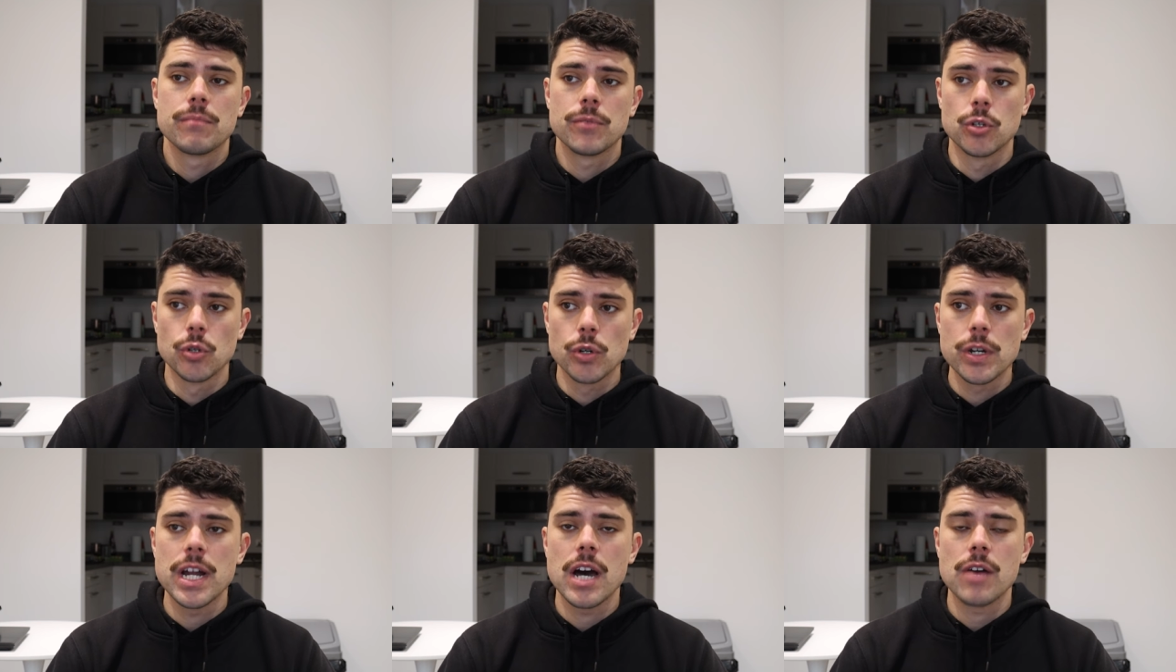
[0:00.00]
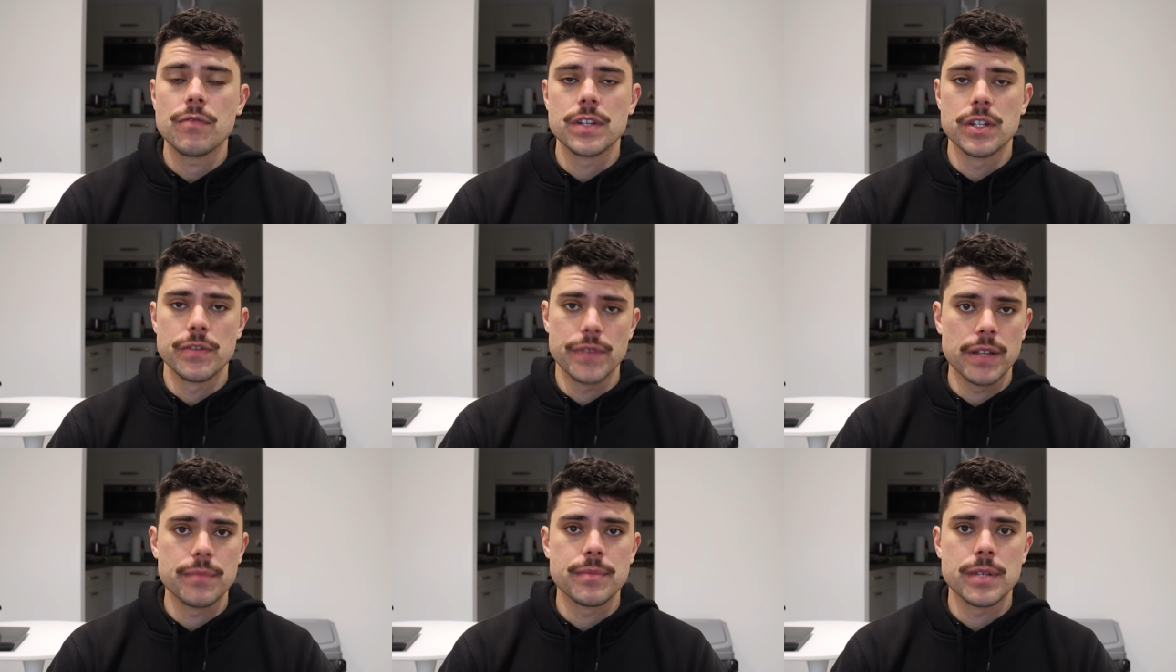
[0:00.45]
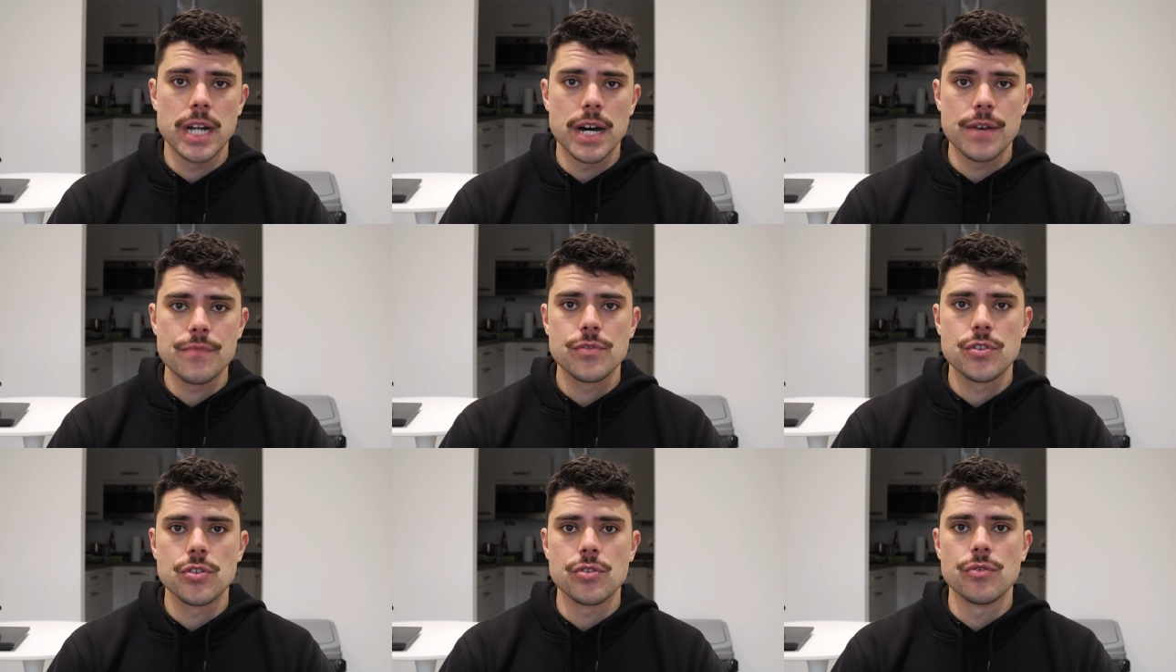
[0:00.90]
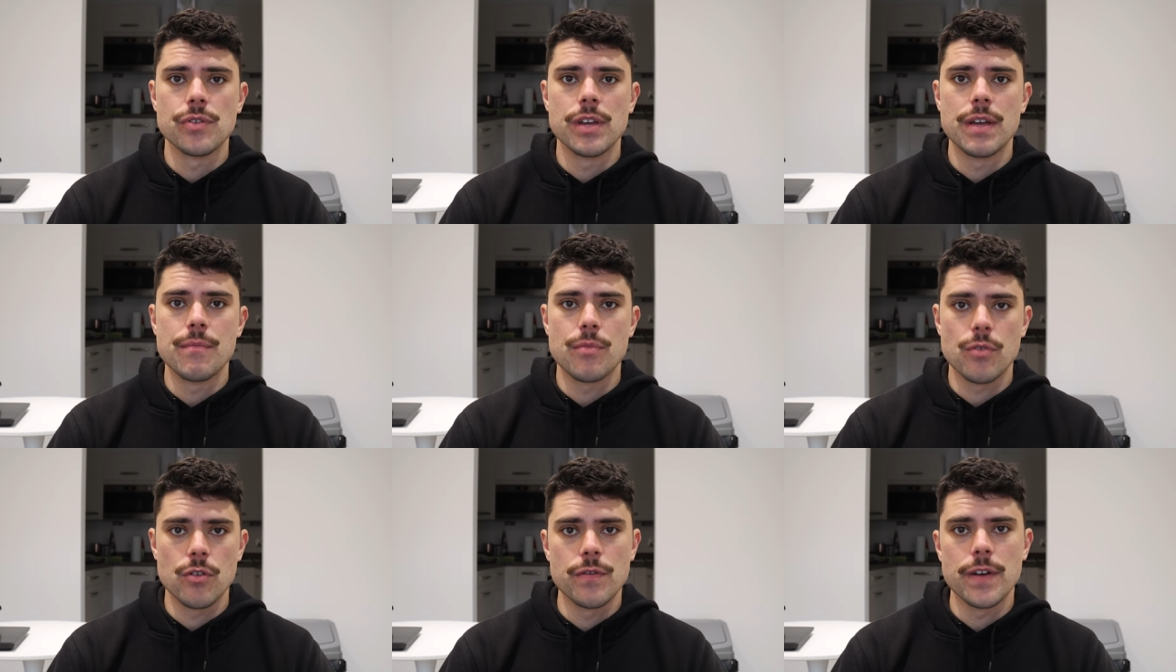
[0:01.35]
good enough and developed enough to
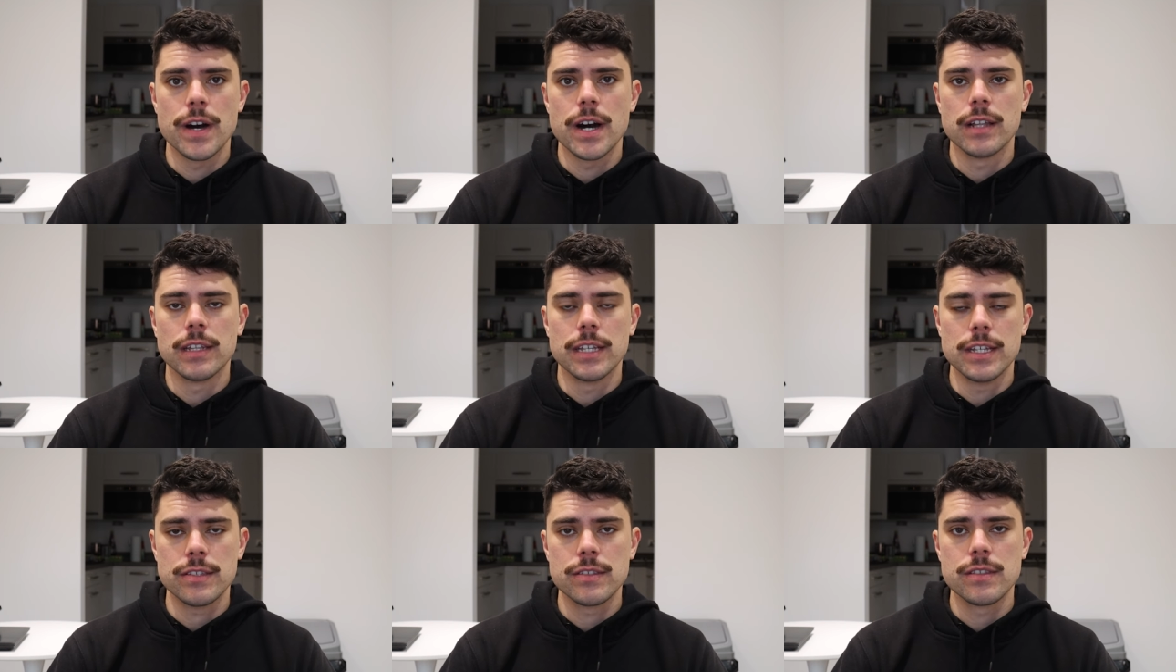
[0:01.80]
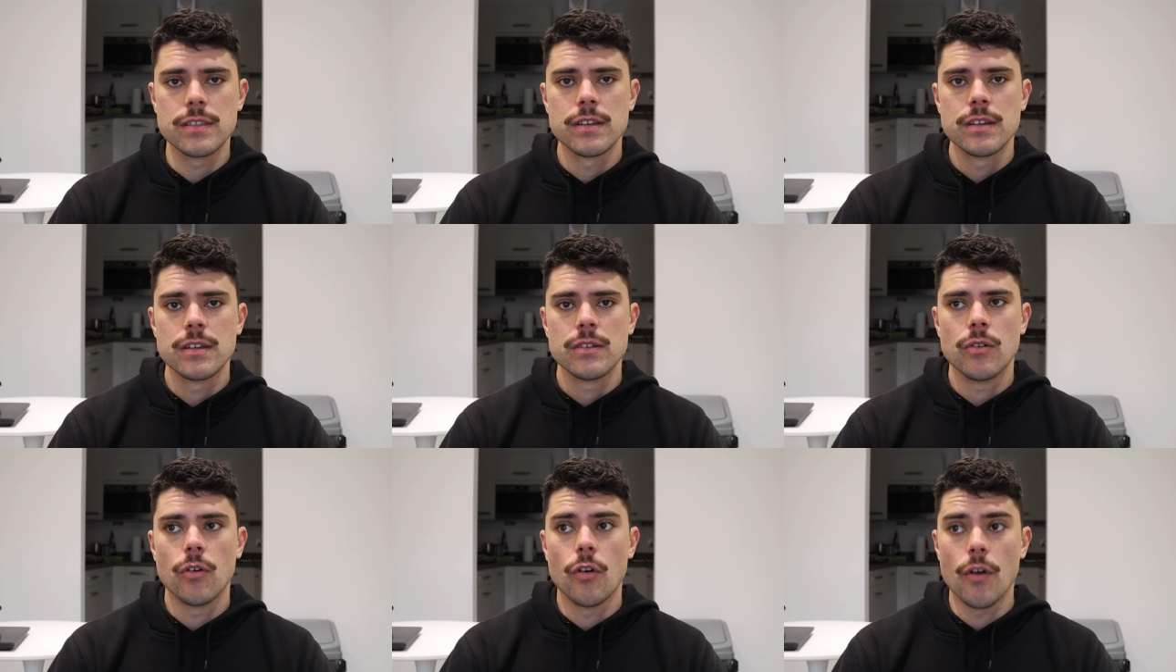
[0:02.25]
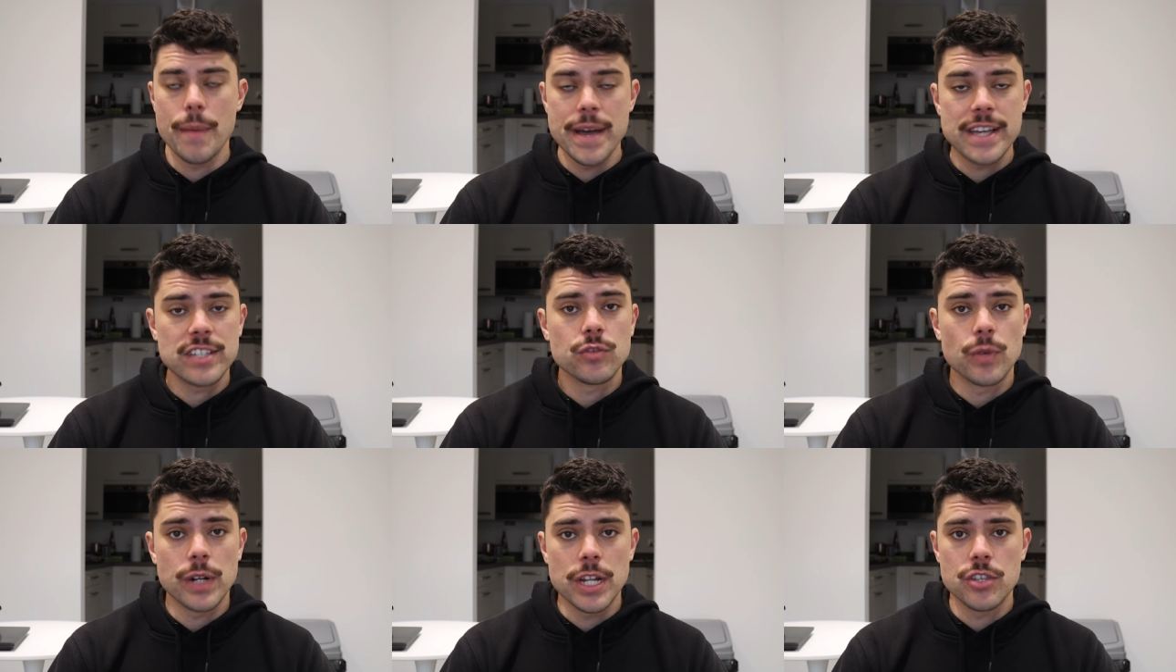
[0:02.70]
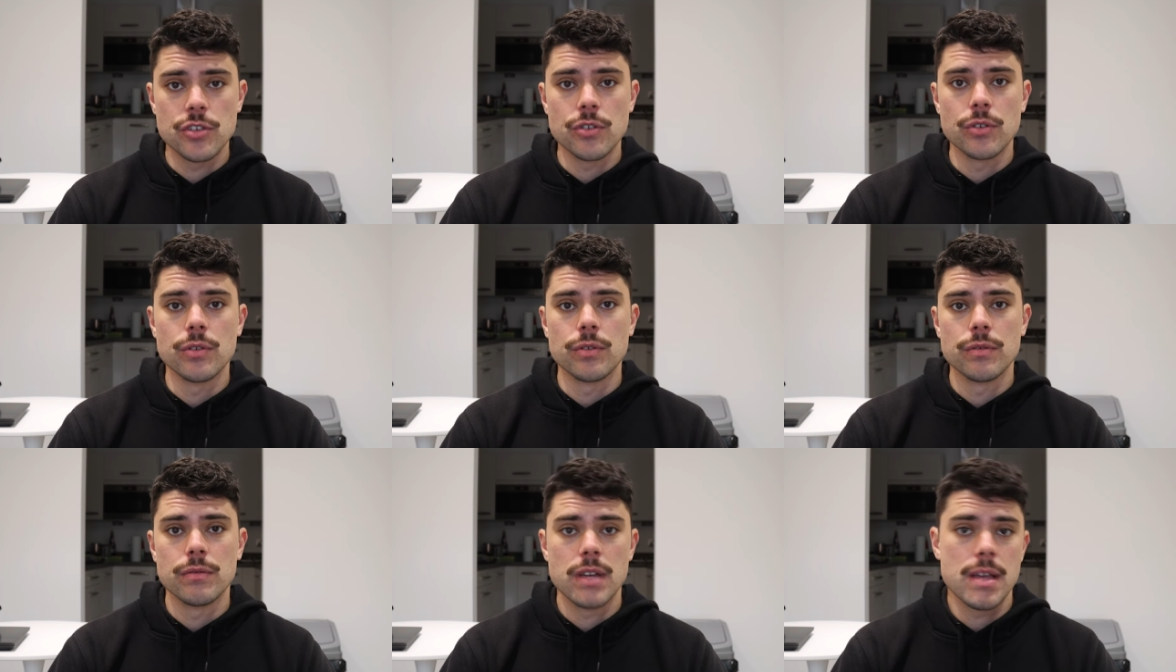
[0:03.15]
improve our list or a best
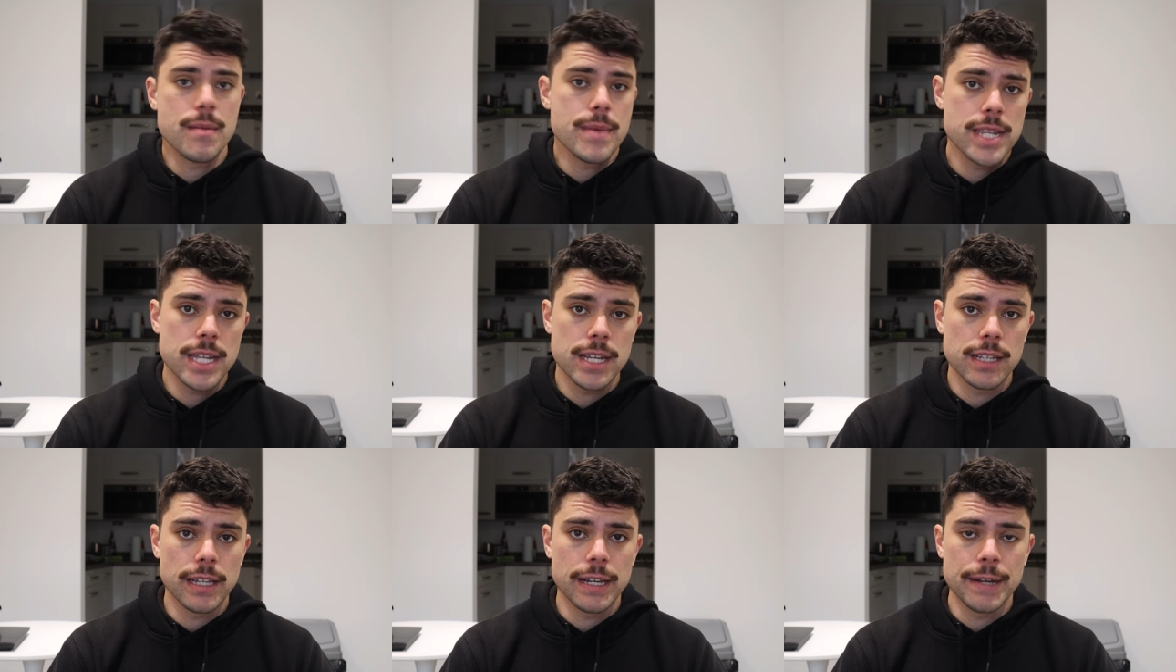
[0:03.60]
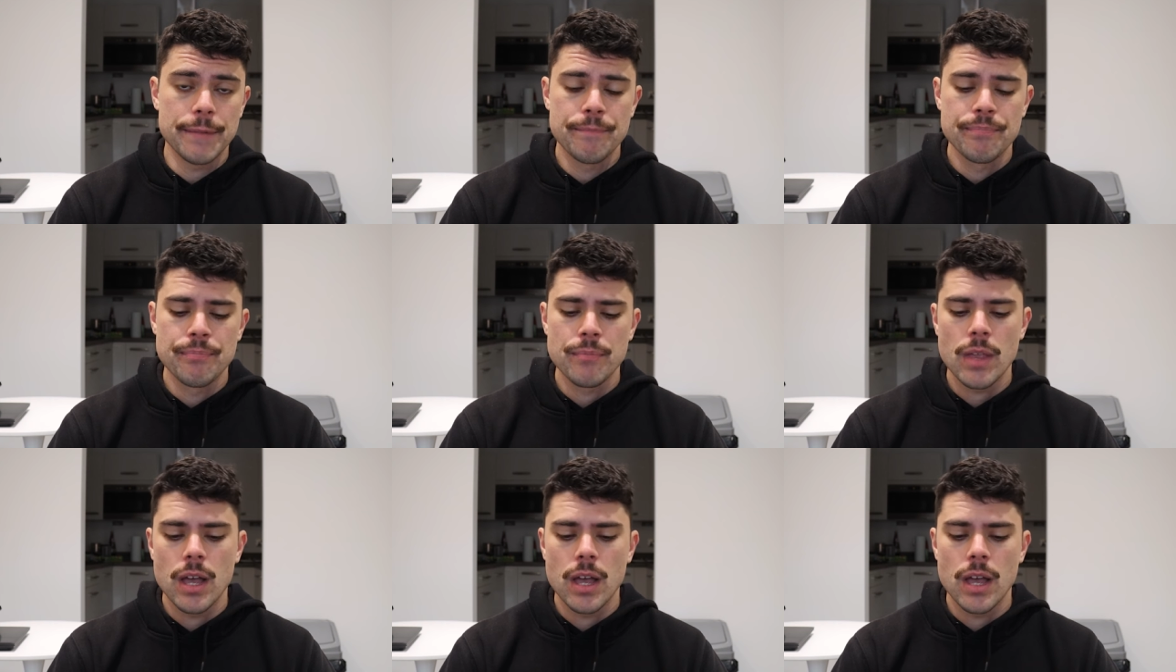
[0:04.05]
22 immediately.